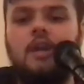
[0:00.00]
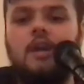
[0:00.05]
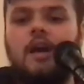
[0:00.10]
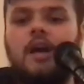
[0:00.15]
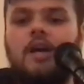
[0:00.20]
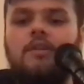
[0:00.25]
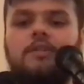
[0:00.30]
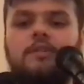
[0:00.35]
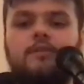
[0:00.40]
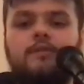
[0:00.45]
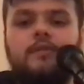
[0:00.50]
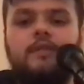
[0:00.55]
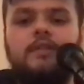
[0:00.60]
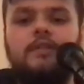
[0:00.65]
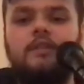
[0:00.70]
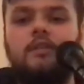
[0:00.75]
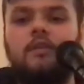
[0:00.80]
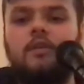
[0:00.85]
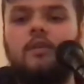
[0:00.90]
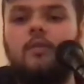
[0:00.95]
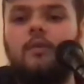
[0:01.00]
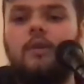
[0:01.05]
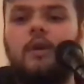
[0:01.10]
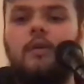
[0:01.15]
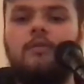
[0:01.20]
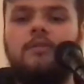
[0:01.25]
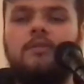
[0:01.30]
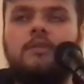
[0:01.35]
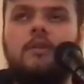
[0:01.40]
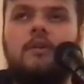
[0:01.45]
I used to read a lot when I
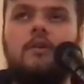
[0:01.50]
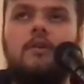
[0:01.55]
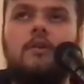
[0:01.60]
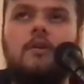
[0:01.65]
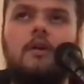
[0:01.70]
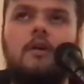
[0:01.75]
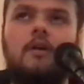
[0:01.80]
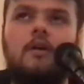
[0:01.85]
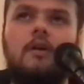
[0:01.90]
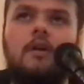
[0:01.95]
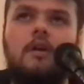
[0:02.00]
was younger,